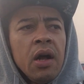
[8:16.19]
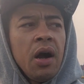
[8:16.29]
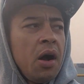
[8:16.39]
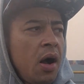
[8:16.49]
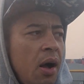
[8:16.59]

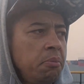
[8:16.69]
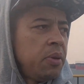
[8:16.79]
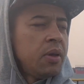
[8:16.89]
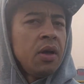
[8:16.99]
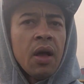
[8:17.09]

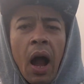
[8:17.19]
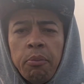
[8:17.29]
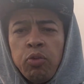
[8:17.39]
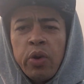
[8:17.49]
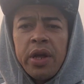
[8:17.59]

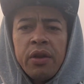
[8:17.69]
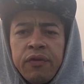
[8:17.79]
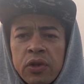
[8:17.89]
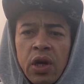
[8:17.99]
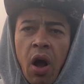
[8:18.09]
I'm ready
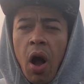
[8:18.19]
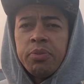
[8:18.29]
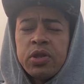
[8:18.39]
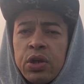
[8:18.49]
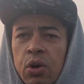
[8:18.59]
for the
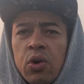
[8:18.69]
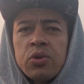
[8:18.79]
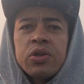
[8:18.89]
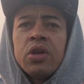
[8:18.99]
obstacles.